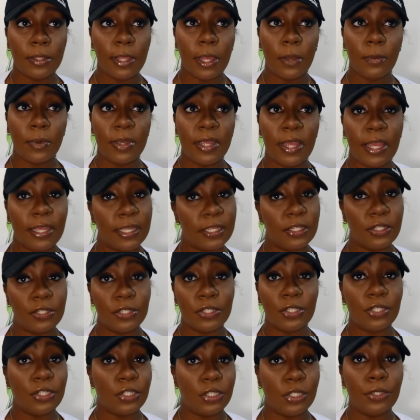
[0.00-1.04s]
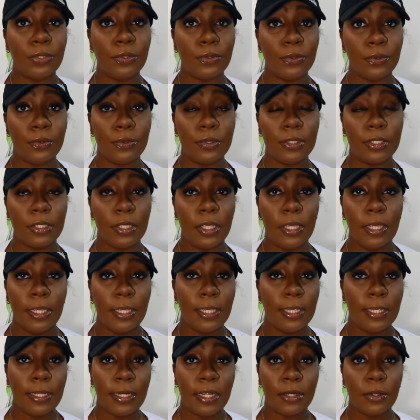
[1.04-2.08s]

That way I can just choose and